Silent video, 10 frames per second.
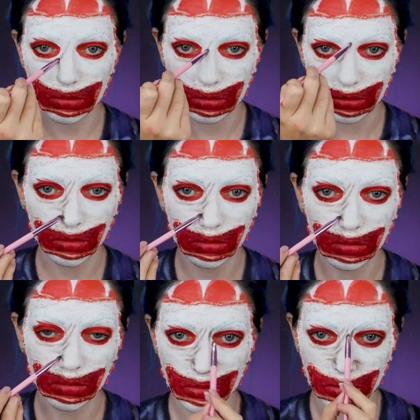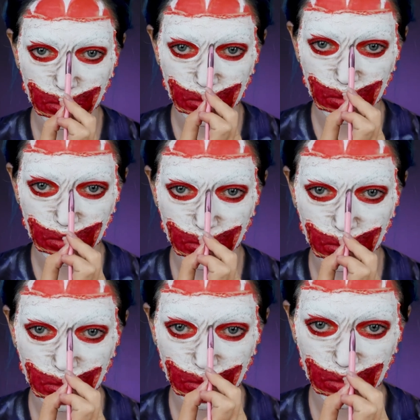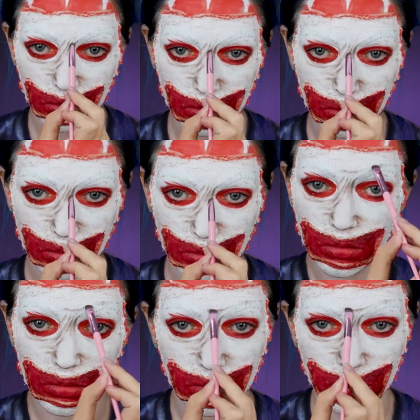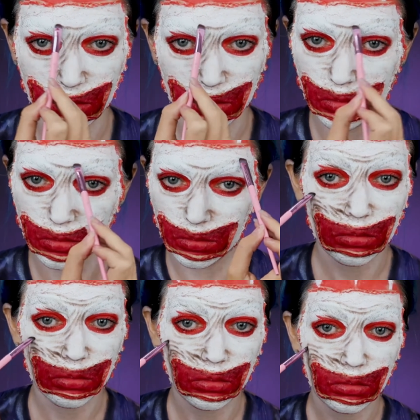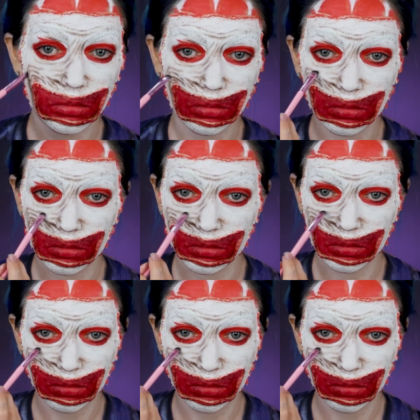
Now just using a shadow and kind of drawing in his lines for now.